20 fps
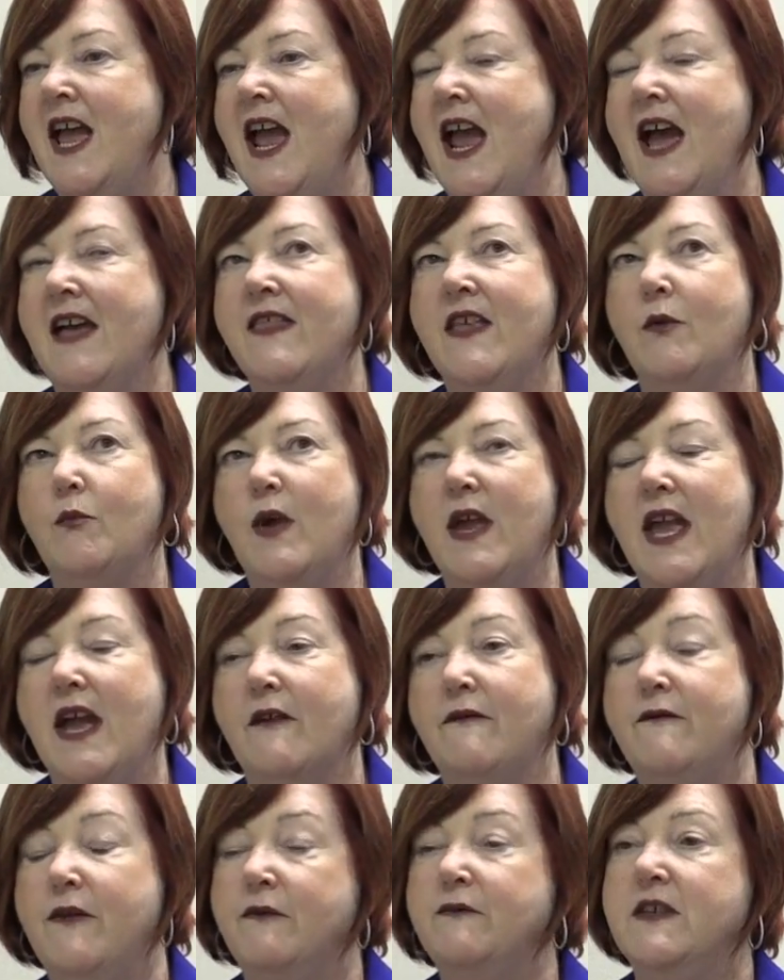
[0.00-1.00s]
And then we
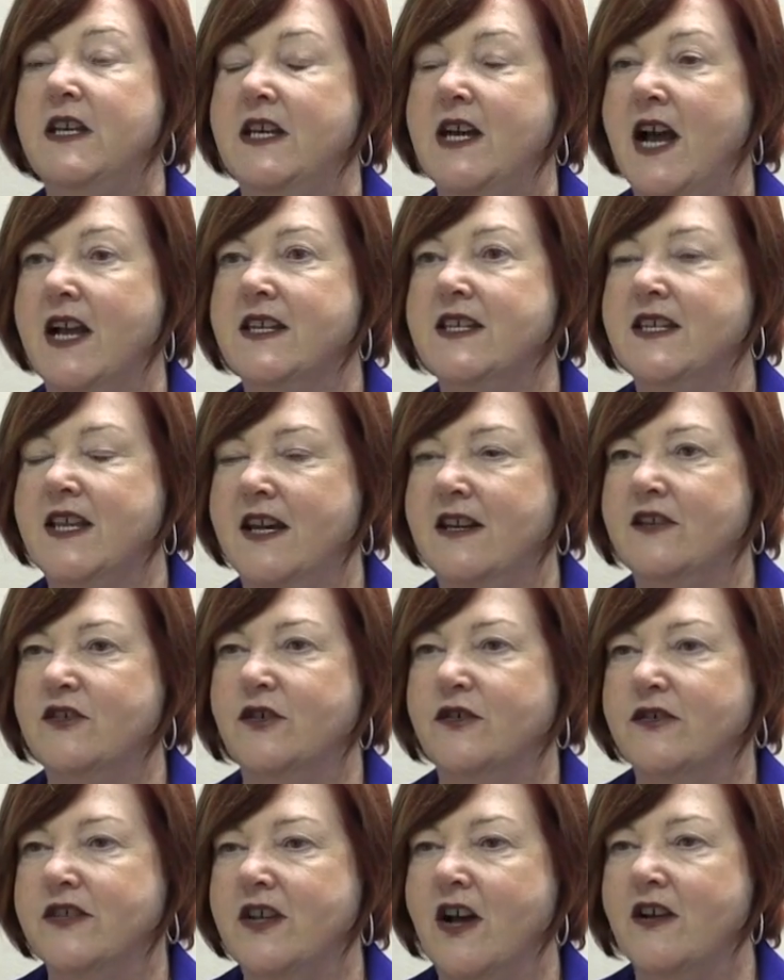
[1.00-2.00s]
have 59
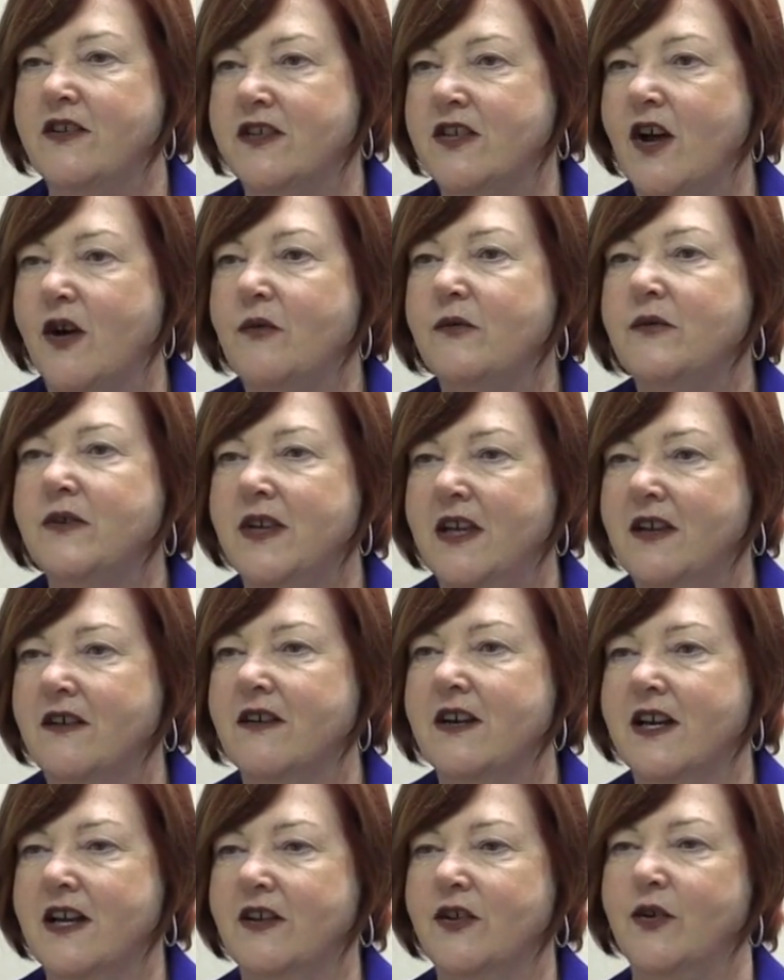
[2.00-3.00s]
senators also here
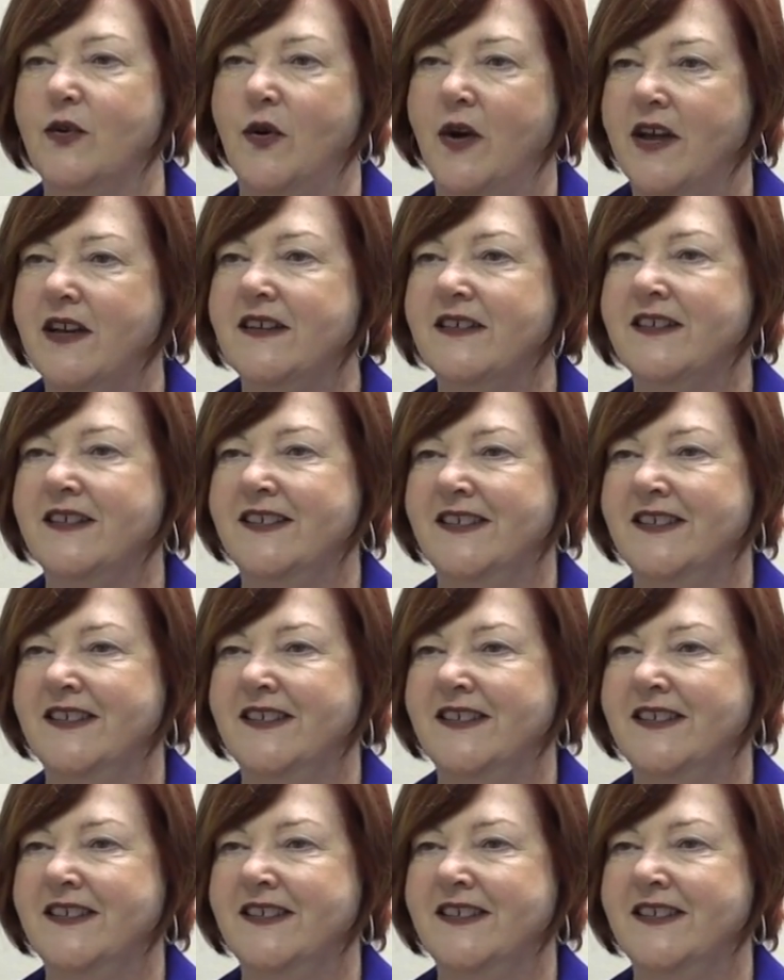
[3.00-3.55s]
in Illinois.